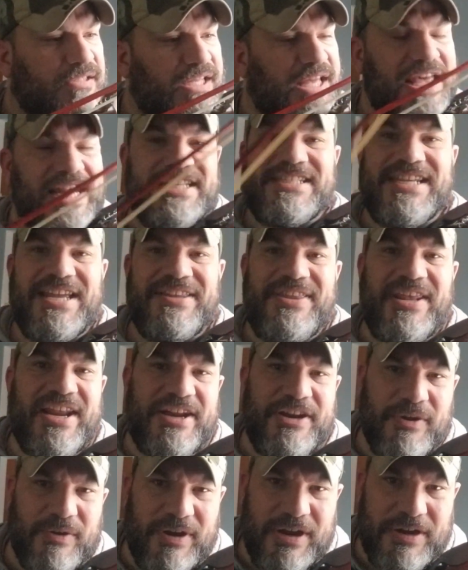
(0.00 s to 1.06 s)
And it's not that I
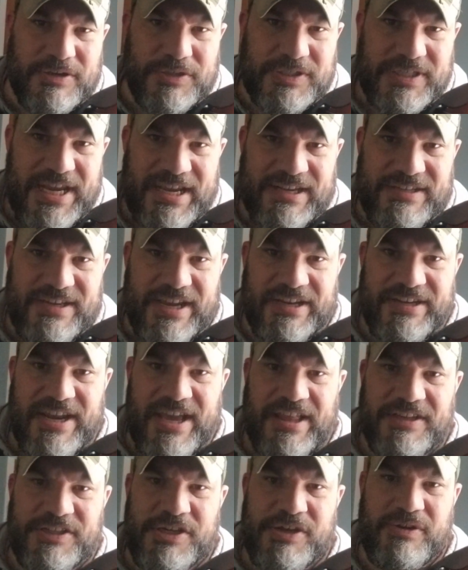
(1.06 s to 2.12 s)
don't understand
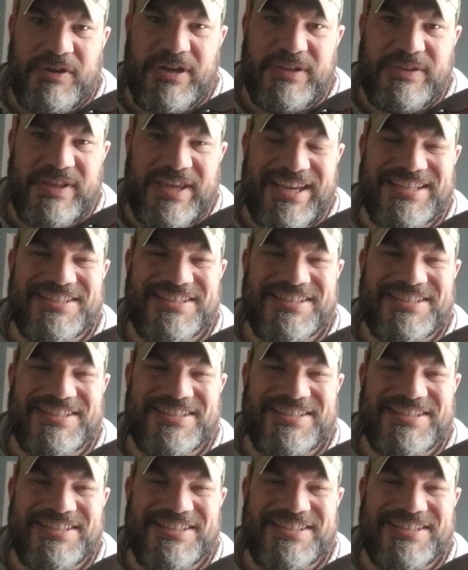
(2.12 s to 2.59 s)
technology or anything.